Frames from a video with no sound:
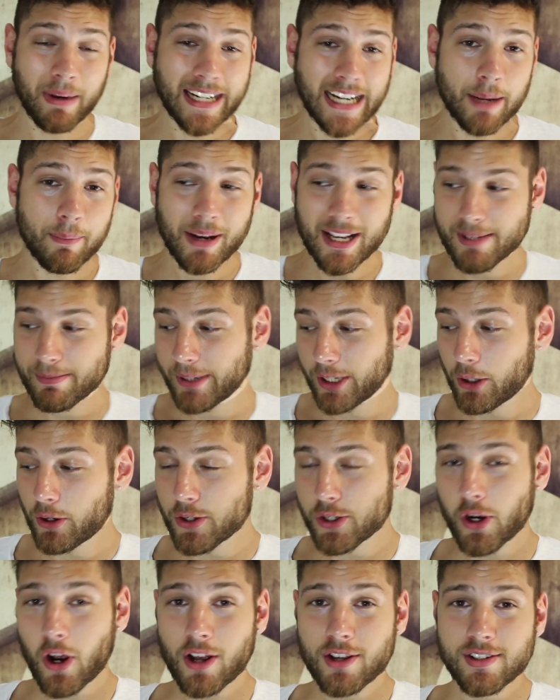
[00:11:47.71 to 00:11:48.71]
My name has been
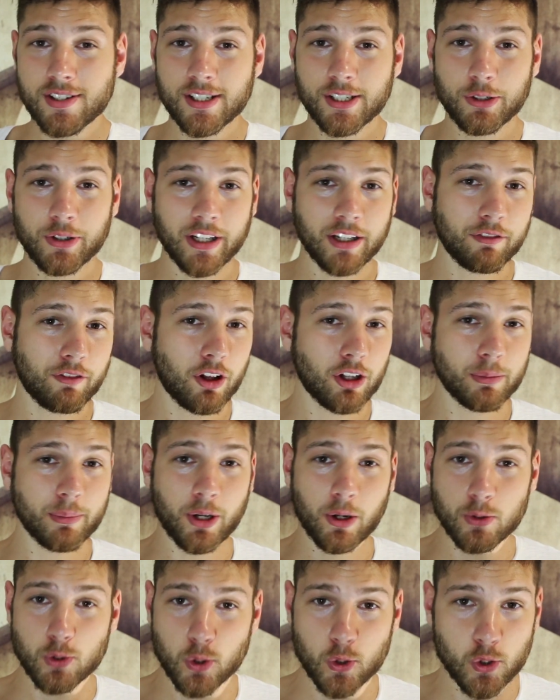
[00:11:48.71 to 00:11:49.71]
Darius Cosden. You can follow
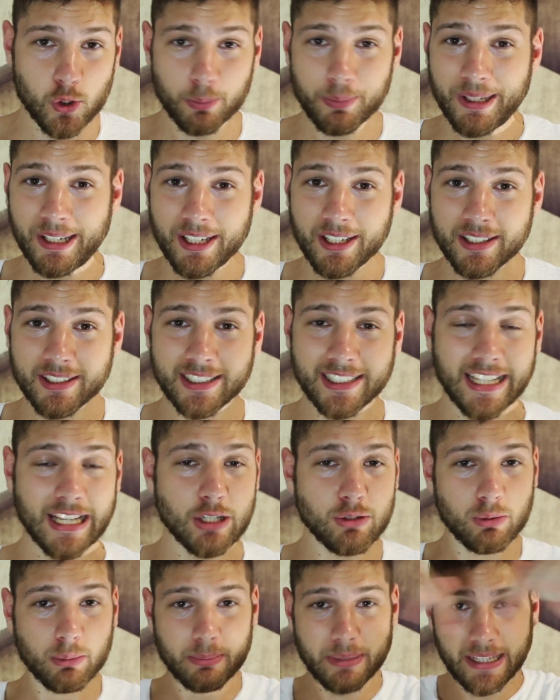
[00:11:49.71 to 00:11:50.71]
me on social media. The
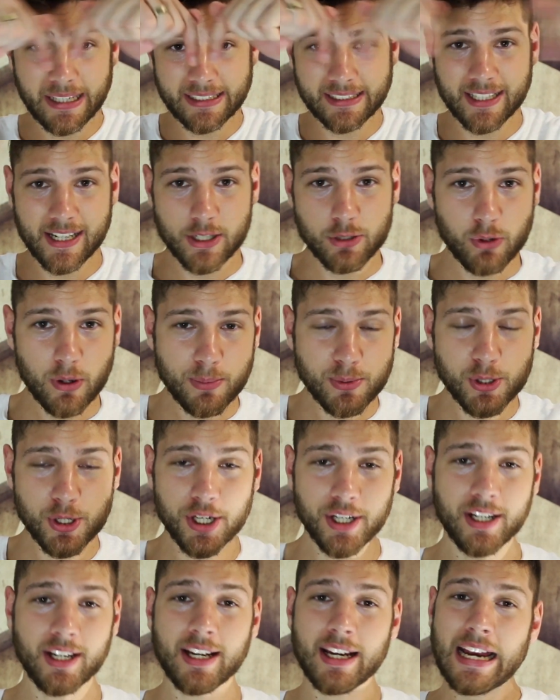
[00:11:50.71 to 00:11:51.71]
links will be in the
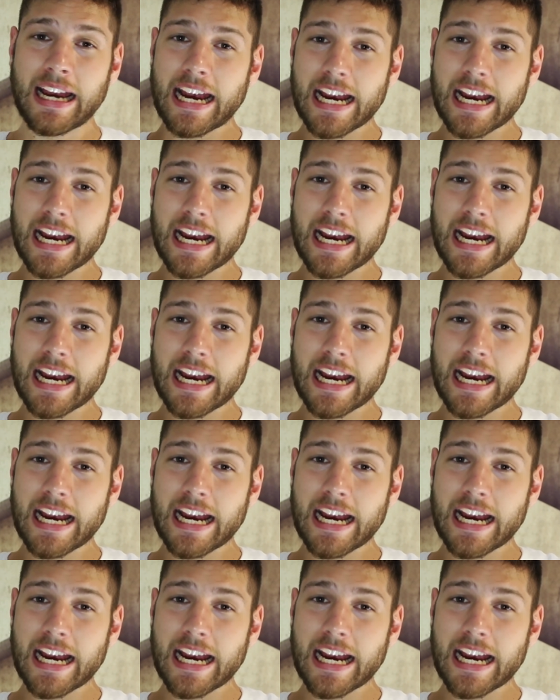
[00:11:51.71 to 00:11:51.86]
description.